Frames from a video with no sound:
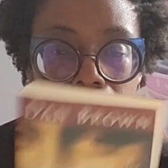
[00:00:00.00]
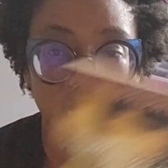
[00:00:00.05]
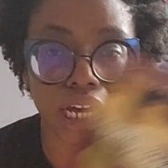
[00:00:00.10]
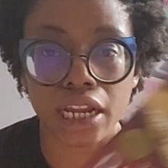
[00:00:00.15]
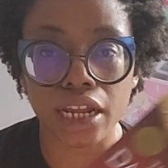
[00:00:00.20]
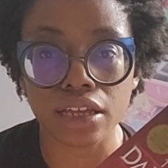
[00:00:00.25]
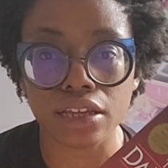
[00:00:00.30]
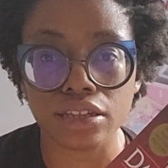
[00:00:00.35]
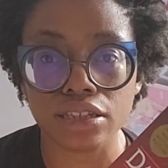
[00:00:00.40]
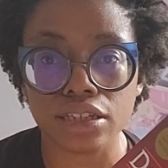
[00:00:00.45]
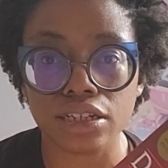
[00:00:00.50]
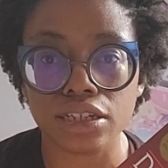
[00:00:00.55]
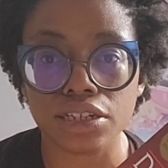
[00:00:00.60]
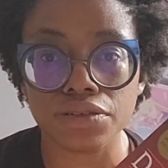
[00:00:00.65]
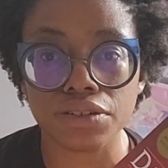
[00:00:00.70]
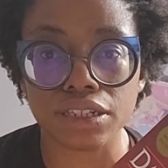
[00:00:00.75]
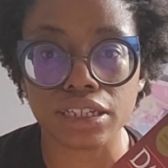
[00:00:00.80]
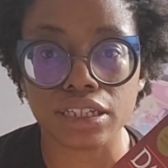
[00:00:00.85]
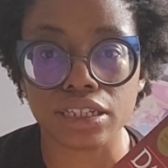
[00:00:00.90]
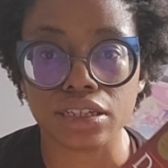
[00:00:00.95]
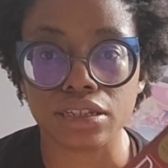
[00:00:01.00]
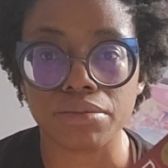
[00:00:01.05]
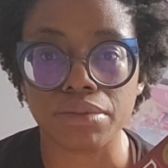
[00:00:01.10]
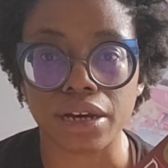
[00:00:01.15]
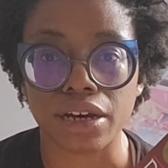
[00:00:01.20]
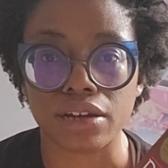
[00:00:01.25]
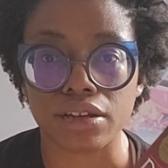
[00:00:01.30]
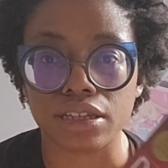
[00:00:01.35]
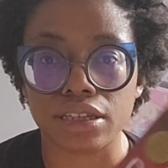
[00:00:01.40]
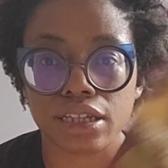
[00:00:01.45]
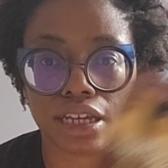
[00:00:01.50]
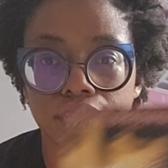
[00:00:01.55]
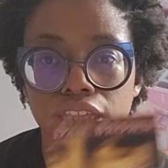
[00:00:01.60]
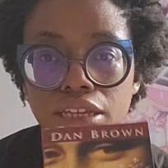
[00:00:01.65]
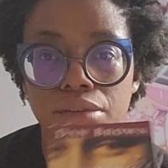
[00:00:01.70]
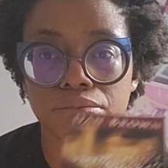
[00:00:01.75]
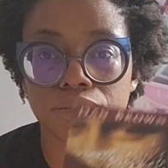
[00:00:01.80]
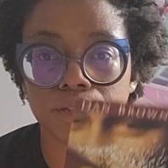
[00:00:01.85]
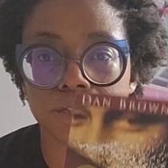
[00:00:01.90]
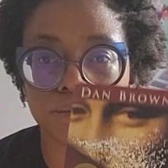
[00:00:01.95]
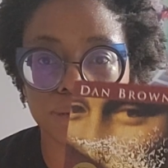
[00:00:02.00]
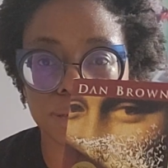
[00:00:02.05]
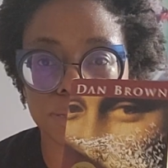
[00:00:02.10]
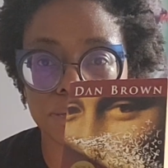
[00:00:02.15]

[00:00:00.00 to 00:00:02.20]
I'm not going to tell you what this is about because I think most